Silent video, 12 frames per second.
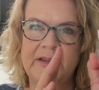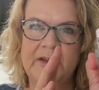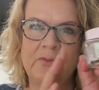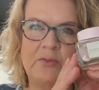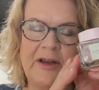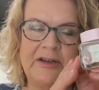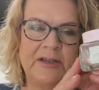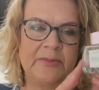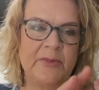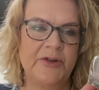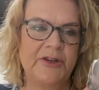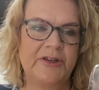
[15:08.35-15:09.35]
than a winter
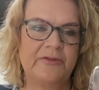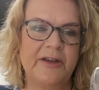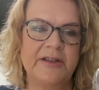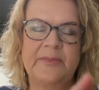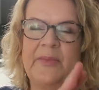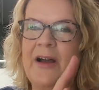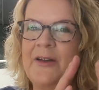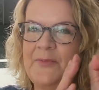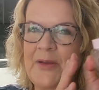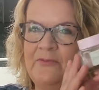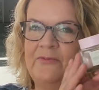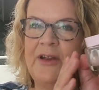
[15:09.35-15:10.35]
moisturiser but I've
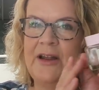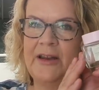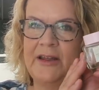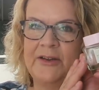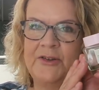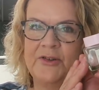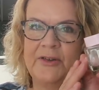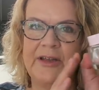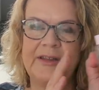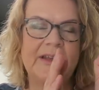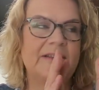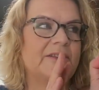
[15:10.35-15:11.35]
been really
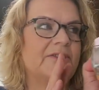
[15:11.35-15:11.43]
enjoying this